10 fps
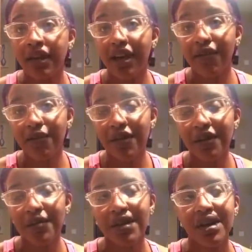get it from
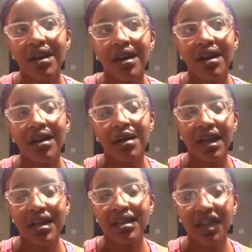him, um, and
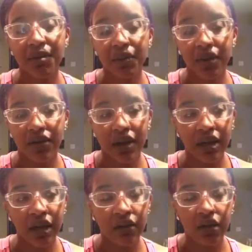he's sleeping with it right
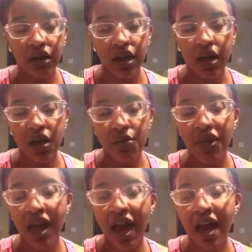now. Um,
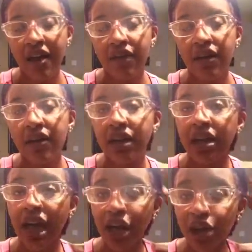they have the
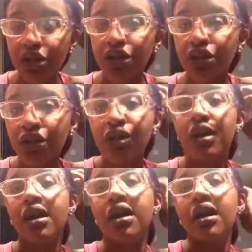character
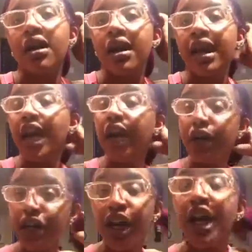
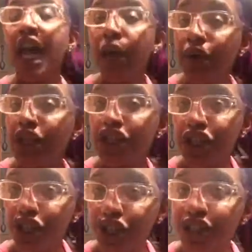car-
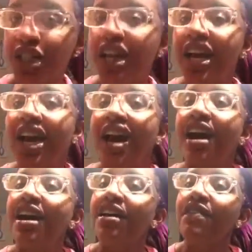caricatures,
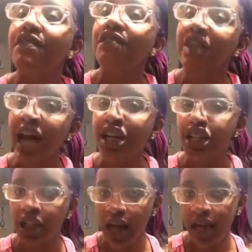uh,
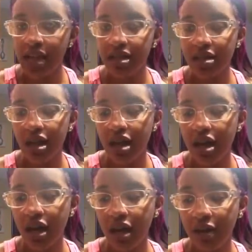flashlights.
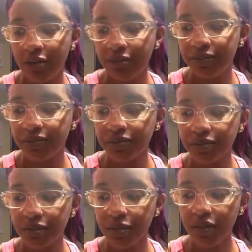Um,
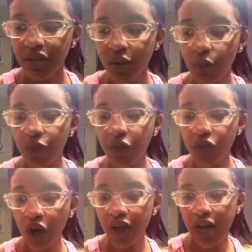the
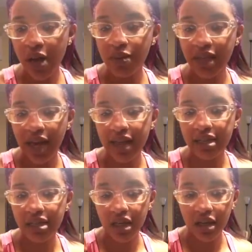Target I was at, I
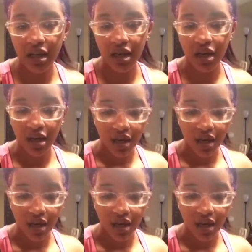seen